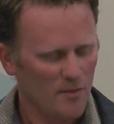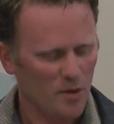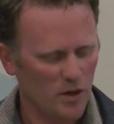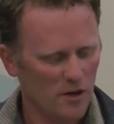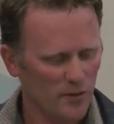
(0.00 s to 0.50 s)

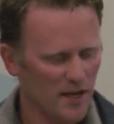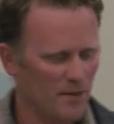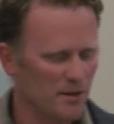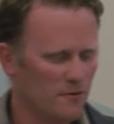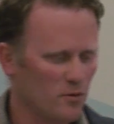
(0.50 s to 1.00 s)
But where have we
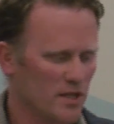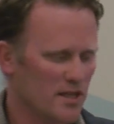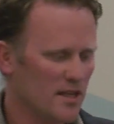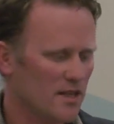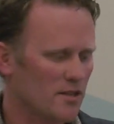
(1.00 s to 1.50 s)
come in 40
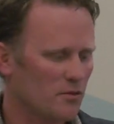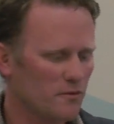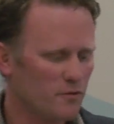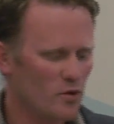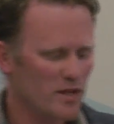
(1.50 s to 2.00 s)
years? So in
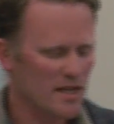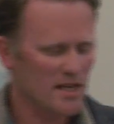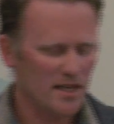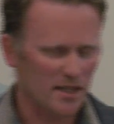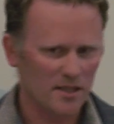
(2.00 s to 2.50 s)
40
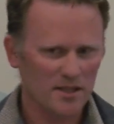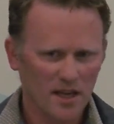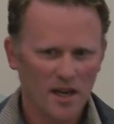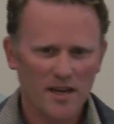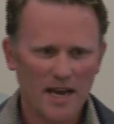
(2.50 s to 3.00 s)
years,
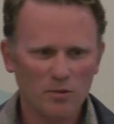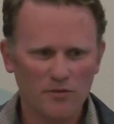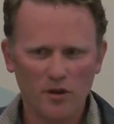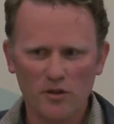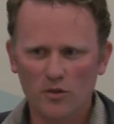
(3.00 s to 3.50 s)
now
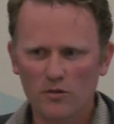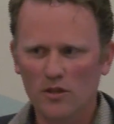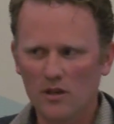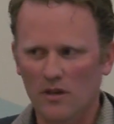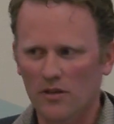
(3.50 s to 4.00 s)
we've got
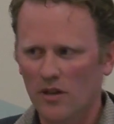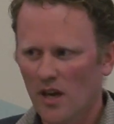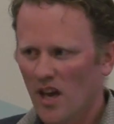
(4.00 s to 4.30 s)
Google Earth.